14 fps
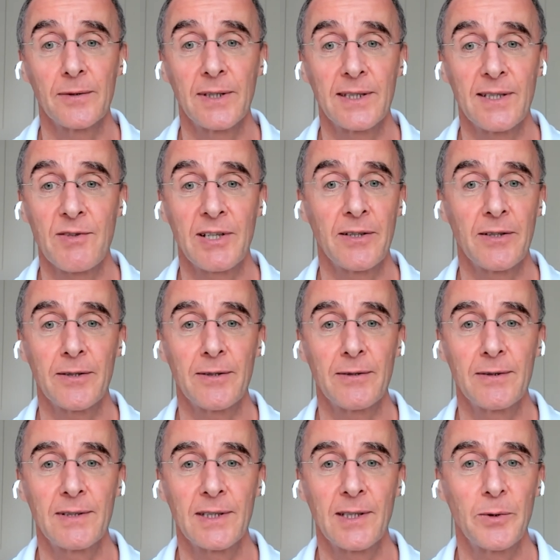Like
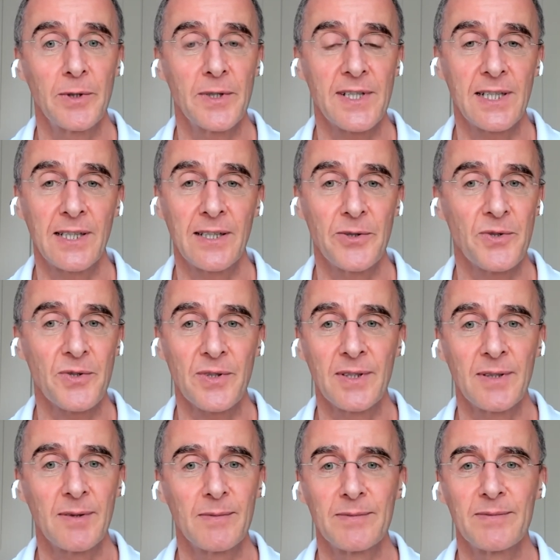gender equality and
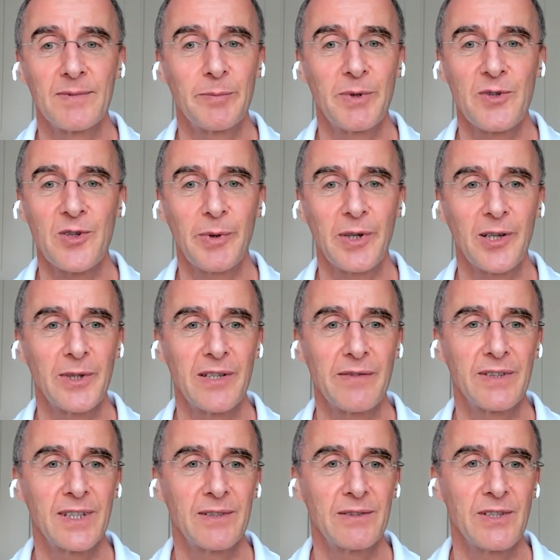inclusion, we've been chipping away for
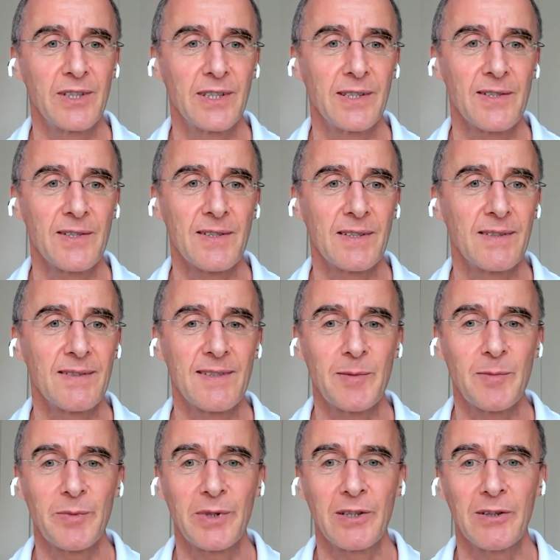100 years and seem
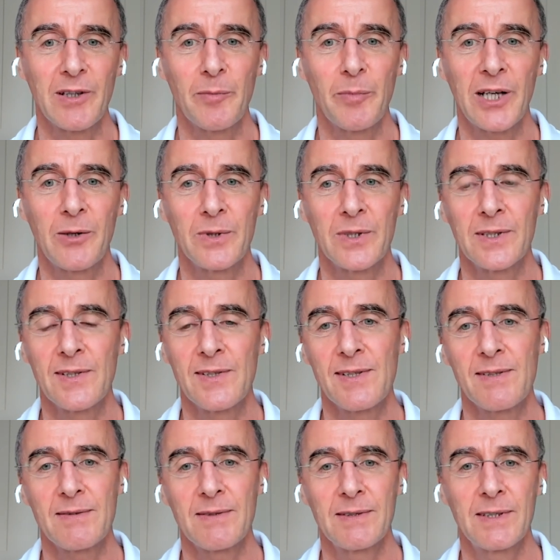to be going
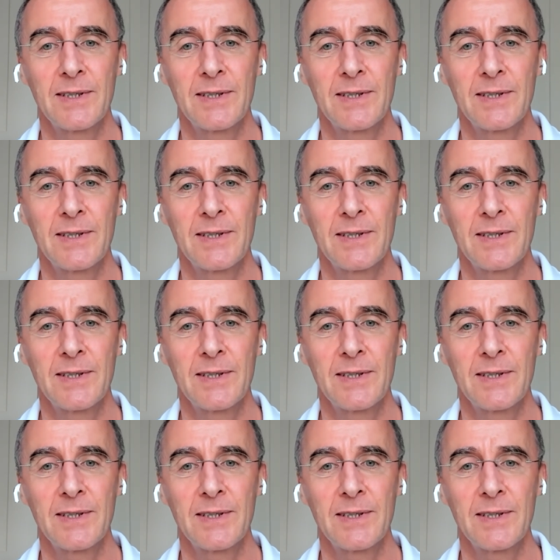backwards.